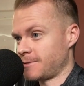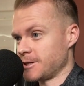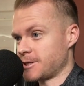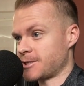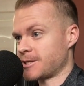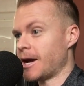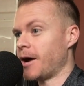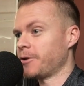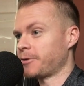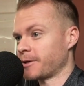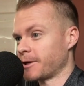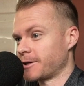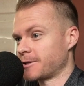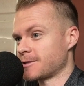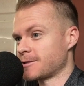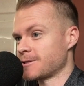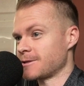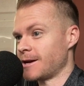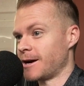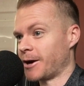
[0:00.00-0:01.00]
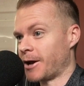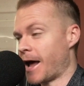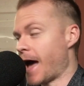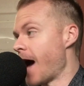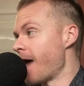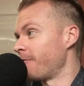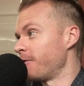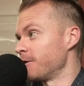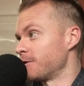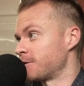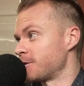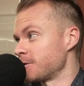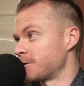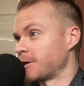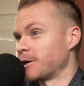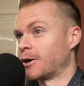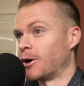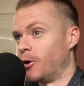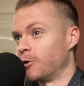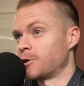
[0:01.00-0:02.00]
the Celtics are going to have an
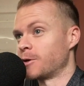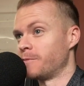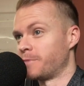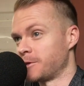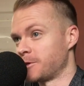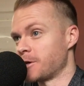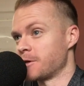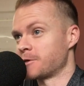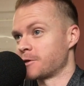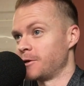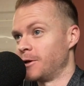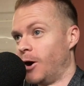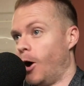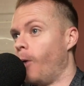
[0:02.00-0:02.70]
assistant coaching position